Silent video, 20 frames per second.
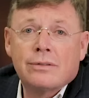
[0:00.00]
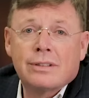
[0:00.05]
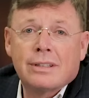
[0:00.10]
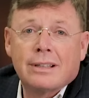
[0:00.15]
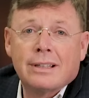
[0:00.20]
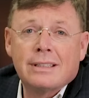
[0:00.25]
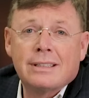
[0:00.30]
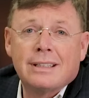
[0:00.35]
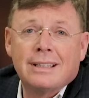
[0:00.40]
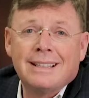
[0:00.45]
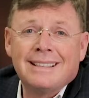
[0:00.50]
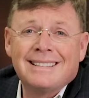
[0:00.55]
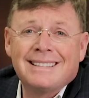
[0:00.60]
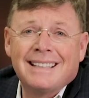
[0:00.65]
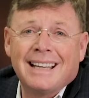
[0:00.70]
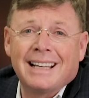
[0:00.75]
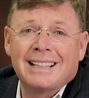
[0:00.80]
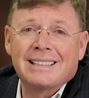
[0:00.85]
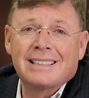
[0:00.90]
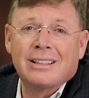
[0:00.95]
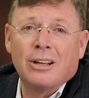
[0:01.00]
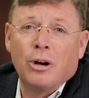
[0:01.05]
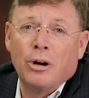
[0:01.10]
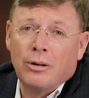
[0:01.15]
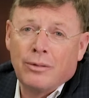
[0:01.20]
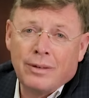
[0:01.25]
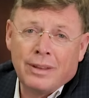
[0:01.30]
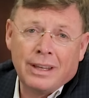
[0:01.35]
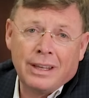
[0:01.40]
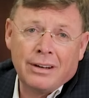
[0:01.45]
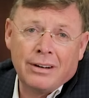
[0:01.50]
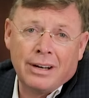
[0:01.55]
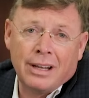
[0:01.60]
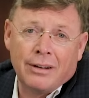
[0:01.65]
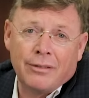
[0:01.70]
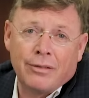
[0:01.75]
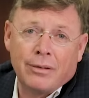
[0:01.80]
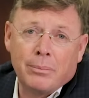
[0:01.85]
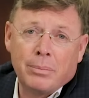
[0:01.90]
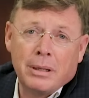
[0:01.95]
of soliciting sex over the
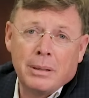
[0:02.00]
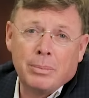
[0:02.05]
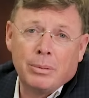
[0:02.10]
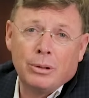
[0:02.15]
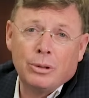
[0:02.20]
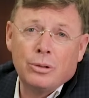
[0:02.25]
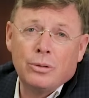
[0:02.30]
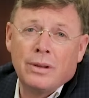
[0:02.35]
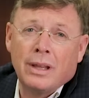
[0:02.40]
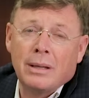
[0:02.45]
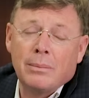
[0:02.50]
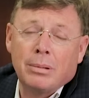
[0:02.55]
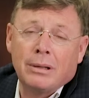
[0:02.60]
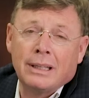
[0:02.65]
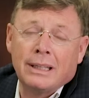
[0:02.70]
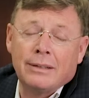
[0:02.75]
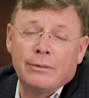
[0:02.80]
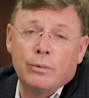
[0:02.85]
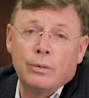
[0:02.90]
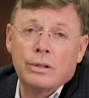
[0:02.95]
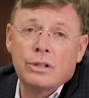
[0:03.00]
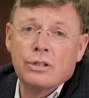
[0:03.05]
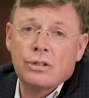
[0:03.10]
internet from people who they believe were